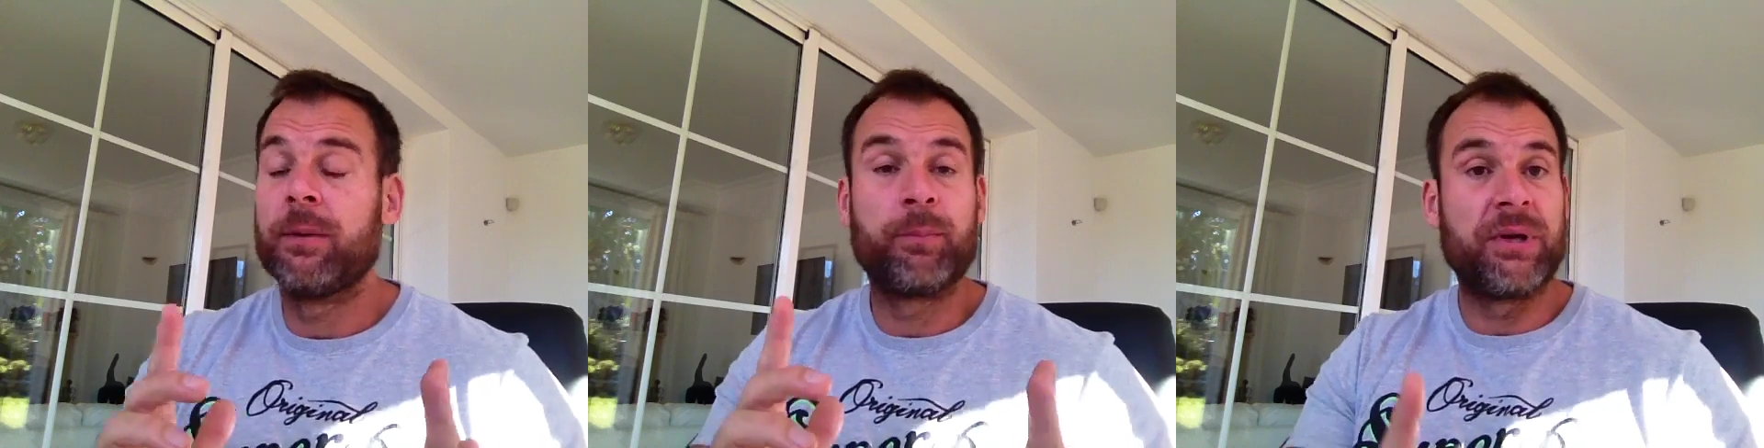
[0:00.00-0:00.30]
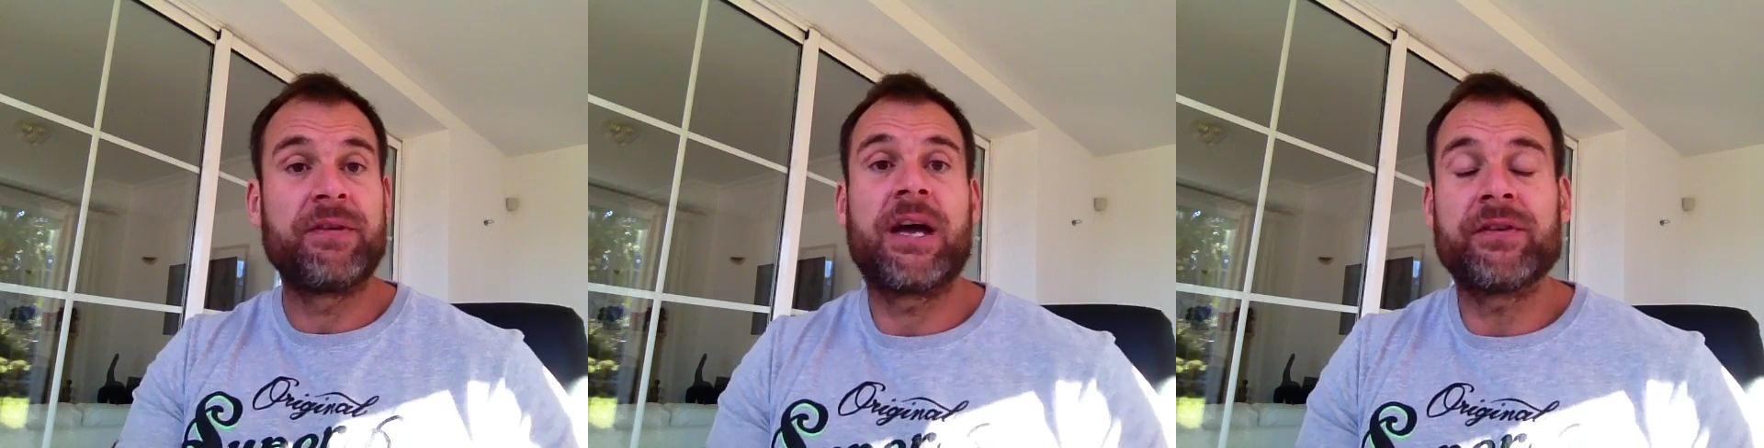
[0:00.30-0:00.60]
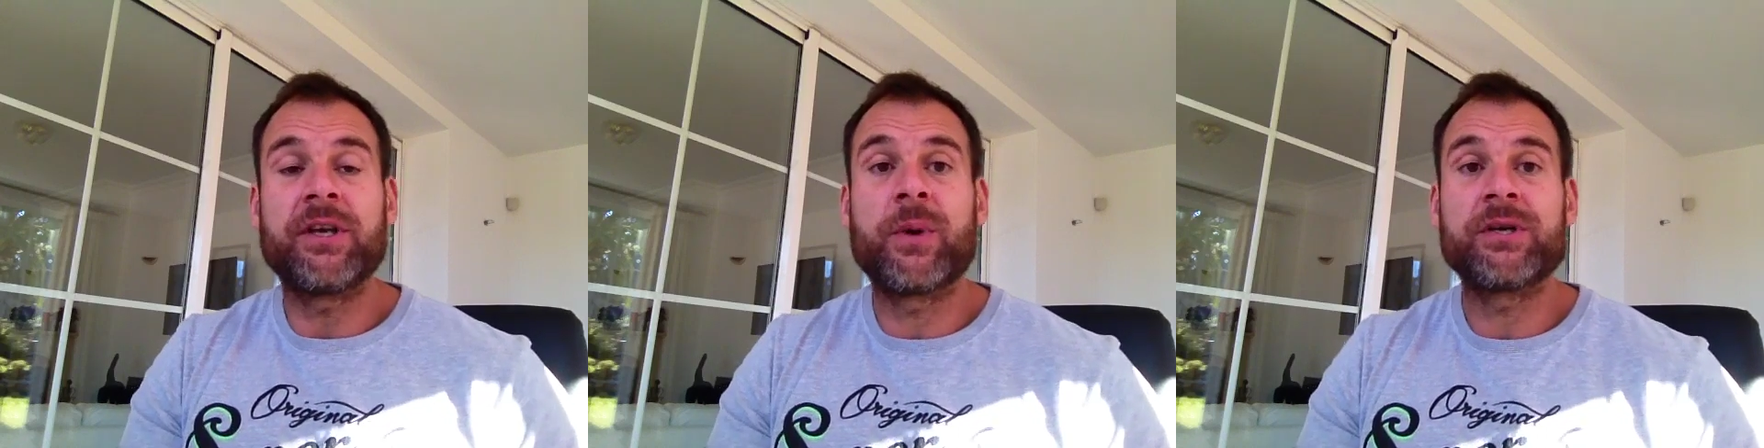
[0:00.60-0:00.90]
But if you have
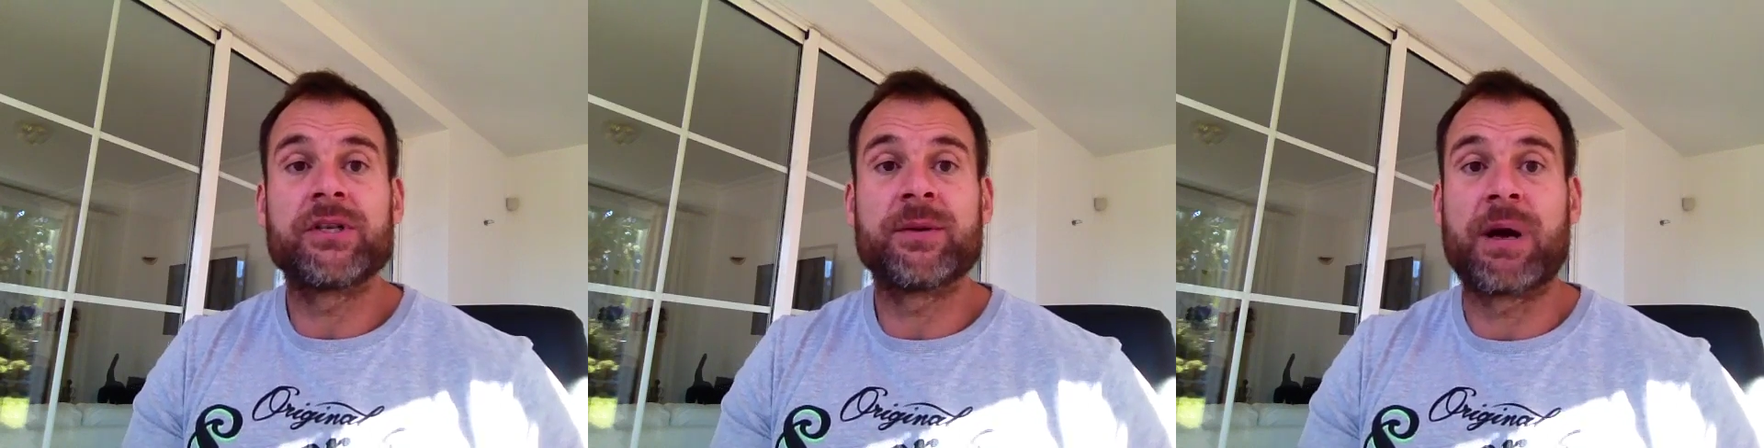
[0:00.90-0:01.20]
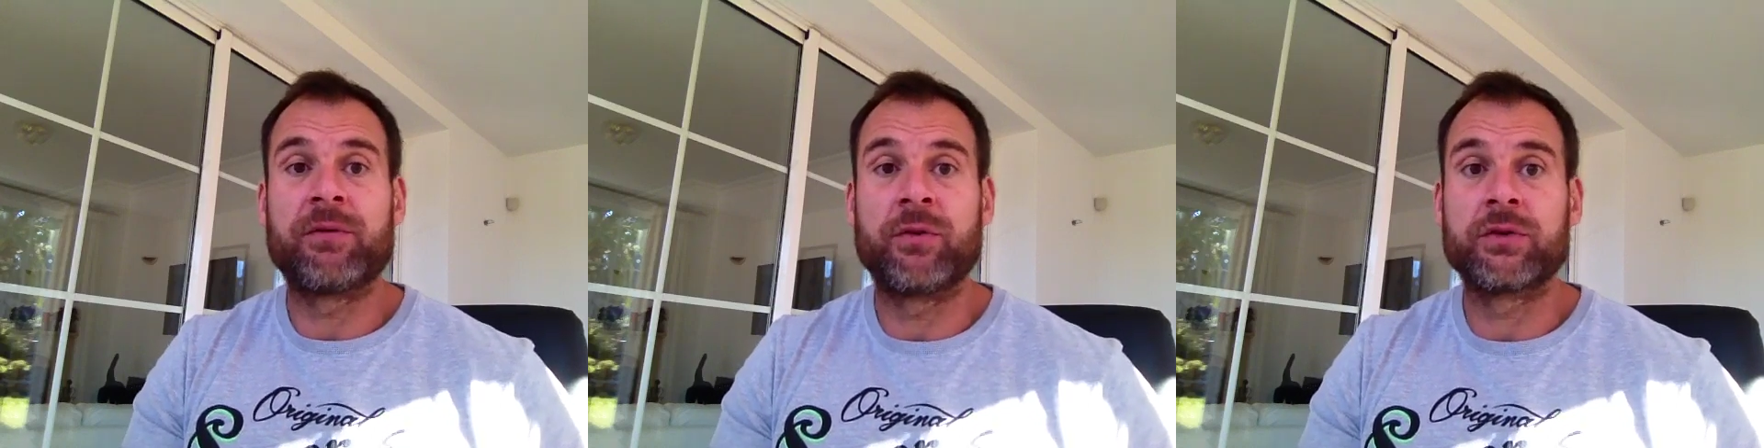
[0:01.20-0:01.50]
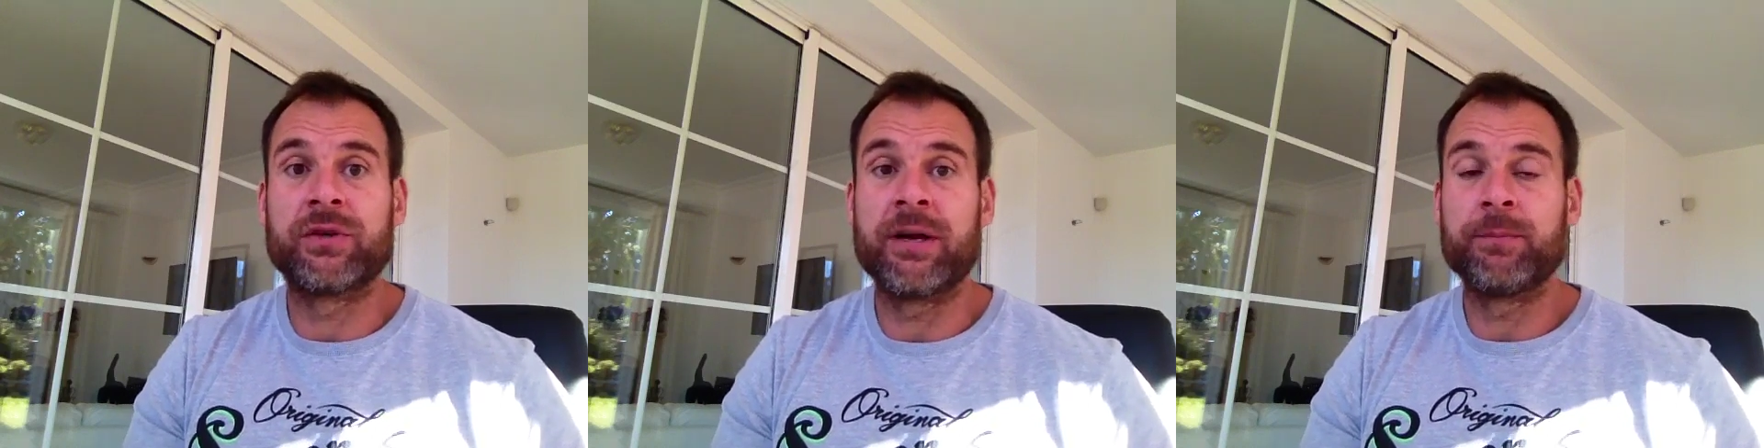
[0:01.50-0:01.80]
any questions about
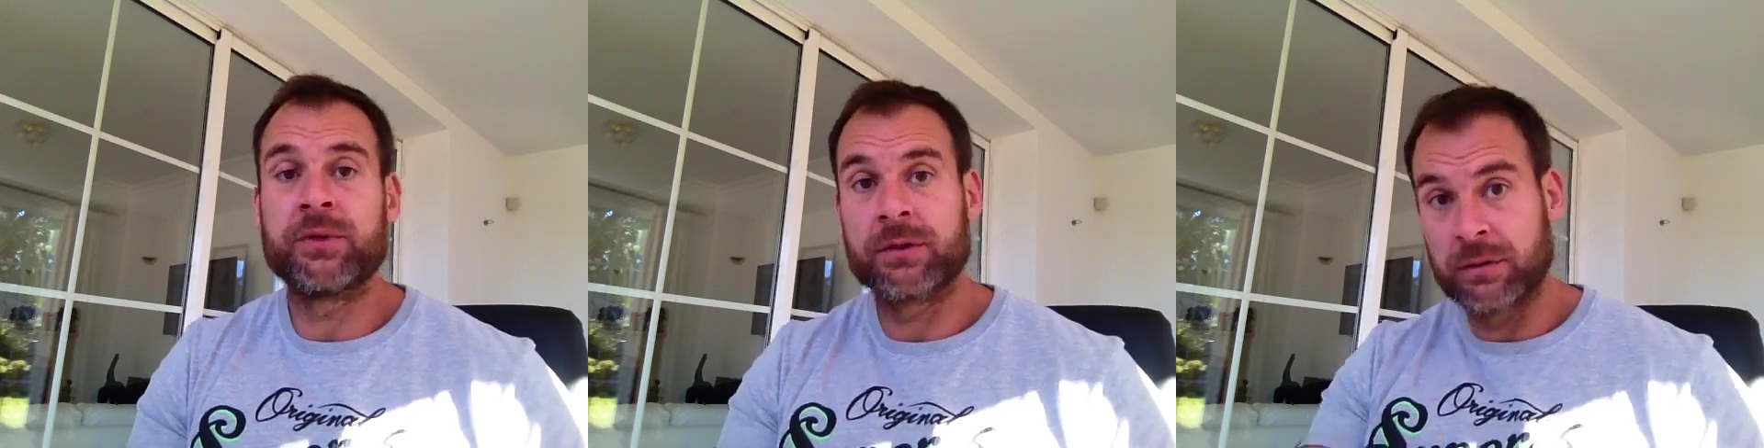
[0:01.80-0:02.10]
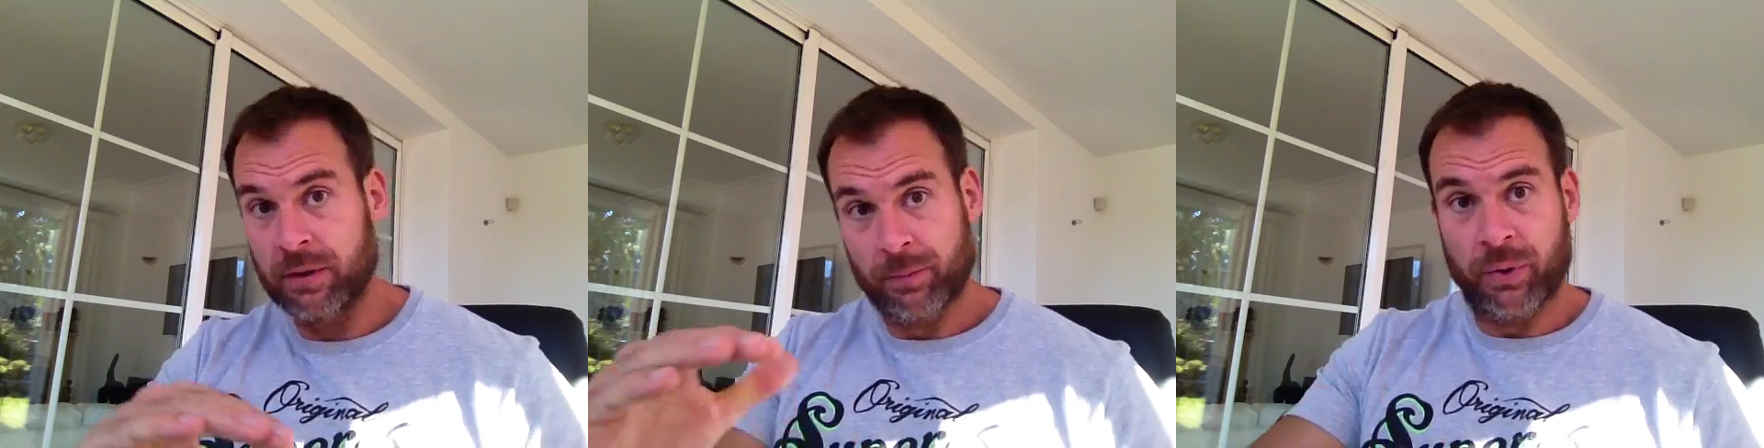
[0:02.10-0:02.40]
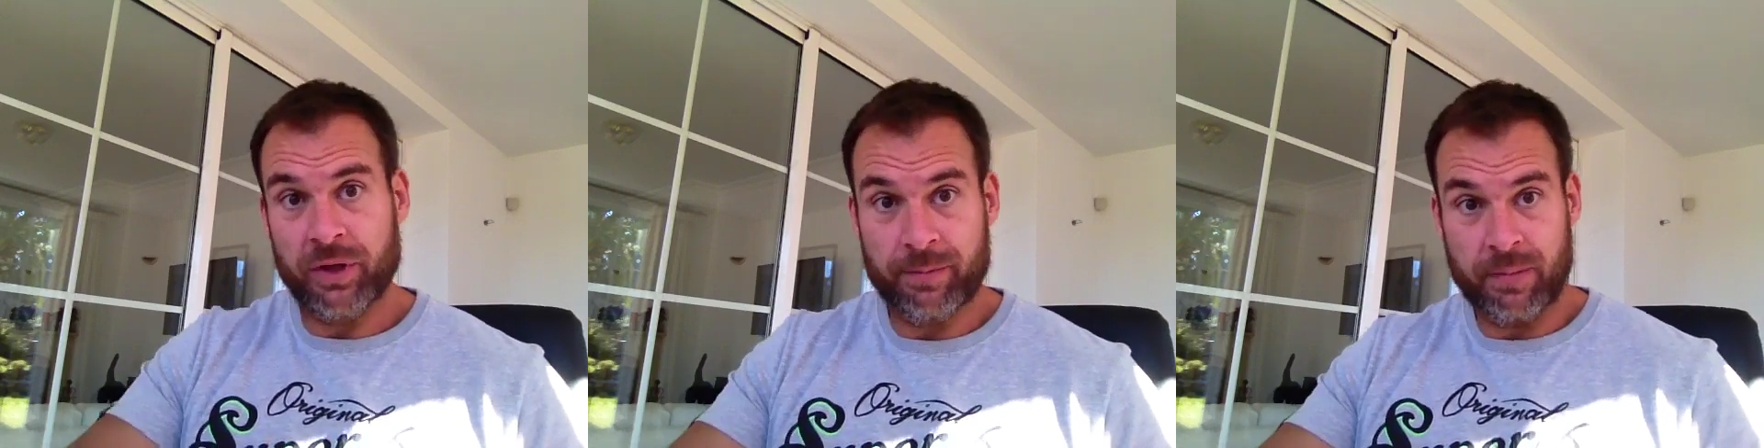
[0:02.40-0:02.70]
force reps,
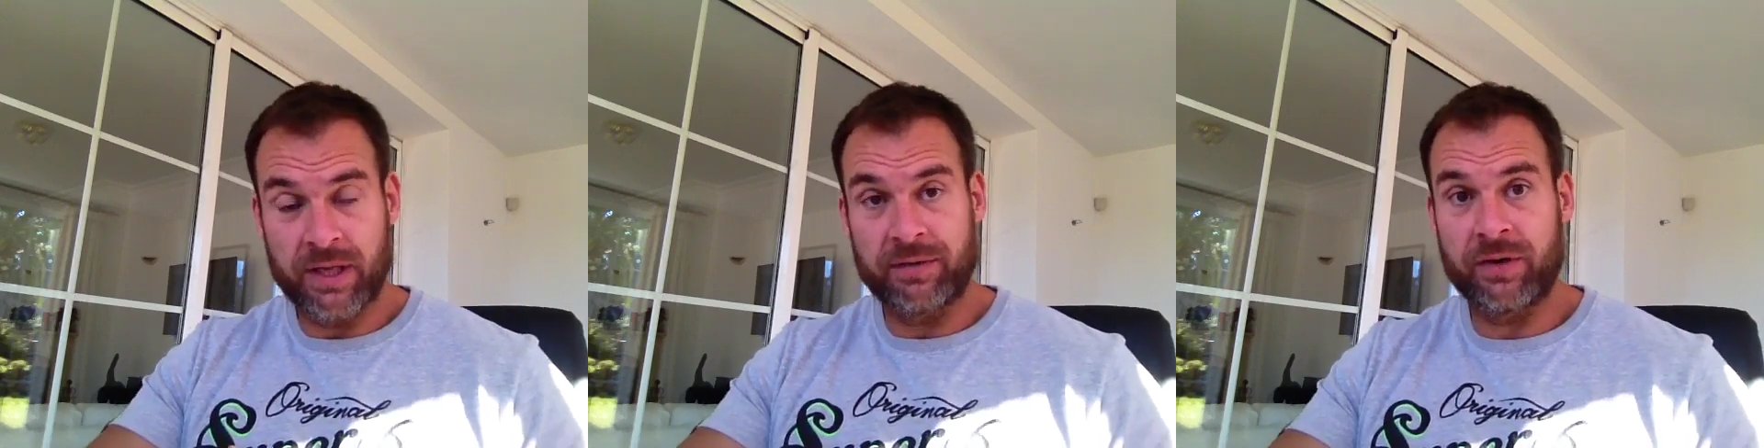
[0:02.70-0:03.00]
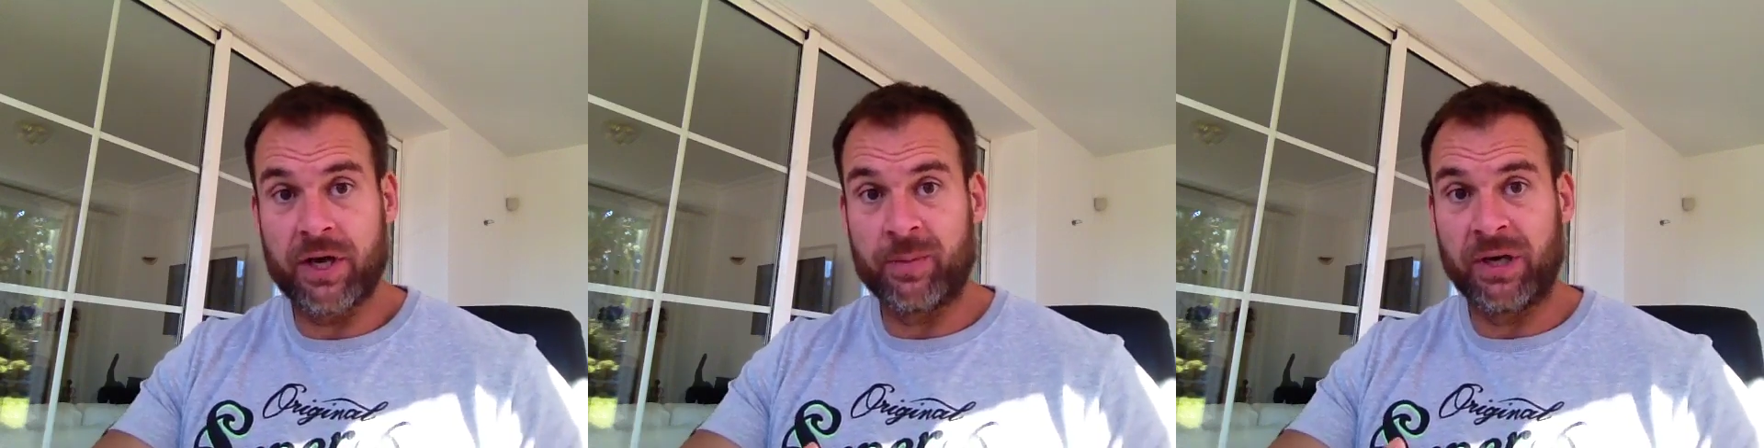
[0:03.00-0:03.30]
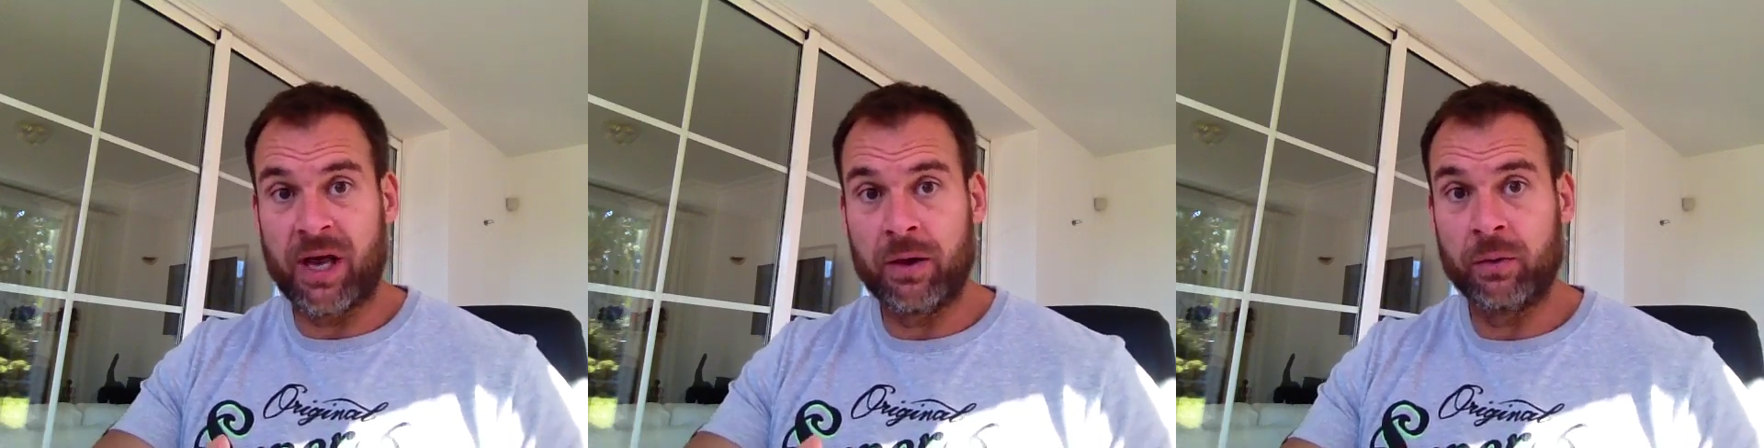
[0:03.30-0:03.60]
put them in the video
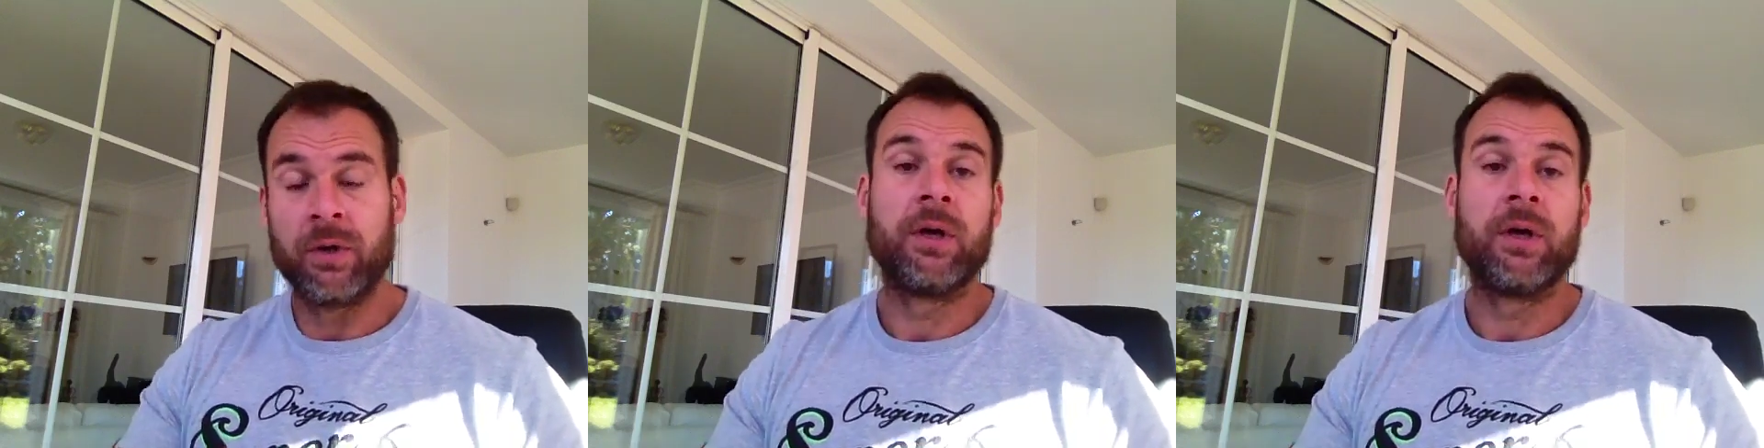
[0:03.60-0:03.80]
below,